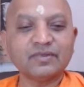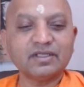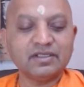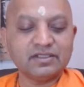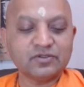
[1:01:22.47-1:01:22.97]

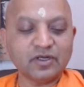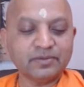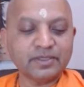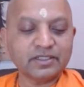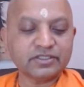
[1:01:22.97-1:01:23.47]
So,
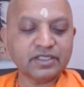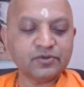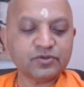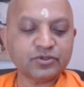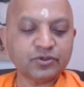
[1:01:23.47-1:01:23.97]
Ramakrishna
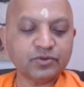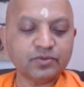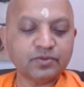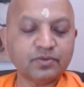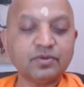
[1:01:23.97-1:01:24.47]
used to
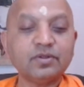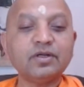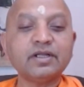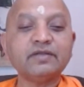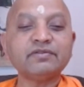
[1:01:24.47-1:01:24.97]

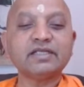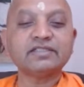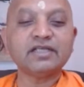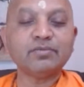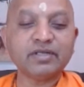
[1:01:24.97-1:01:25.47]
give the
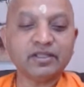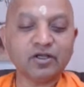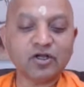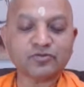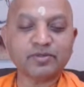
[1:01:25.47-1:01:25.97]
example in the
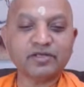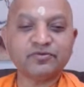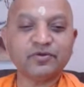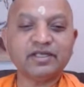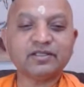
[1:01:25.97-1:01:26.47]
gospel. If you
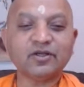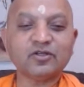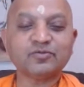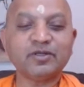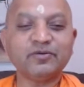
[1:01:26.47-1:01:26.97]
read the
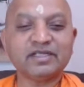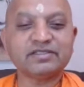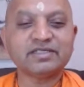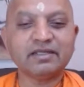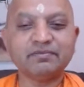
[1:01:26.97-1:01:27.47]
gospel, you can
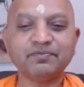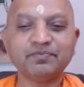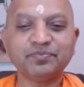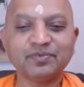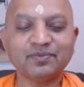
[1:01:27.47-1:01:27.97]
see.
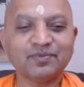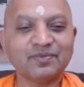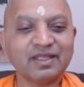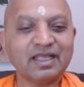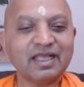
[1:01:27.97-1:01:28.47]

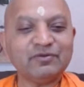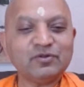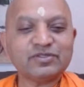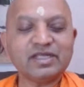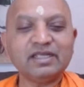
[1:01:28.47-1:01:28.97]
Have you
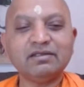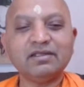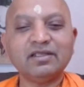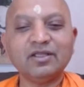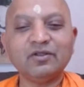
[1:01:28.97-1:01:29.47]
seen
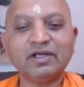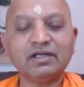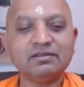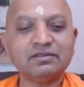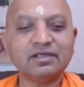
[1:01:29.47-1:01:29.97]
your
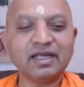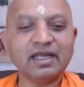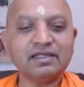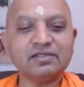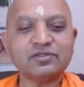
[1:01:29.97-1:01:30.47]

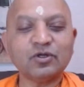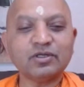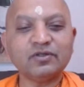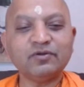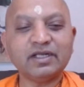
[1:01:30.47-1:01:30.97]
grannies or
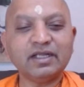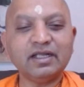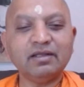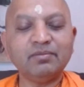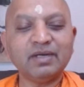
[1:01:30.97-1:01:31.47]
your
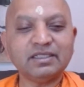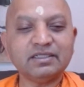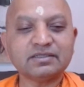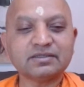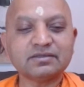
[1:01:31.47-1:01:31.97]

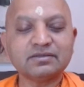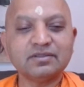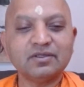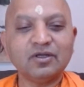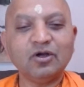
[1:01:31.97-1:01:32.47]
mothers
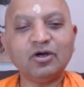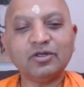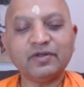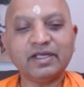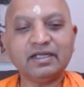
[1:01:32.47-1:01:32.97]
or
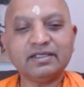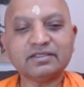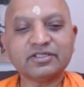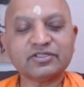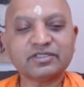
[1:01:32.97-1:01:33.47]
your elder
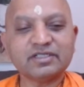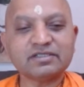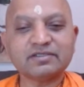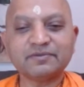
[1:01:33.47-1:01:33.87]
sisters?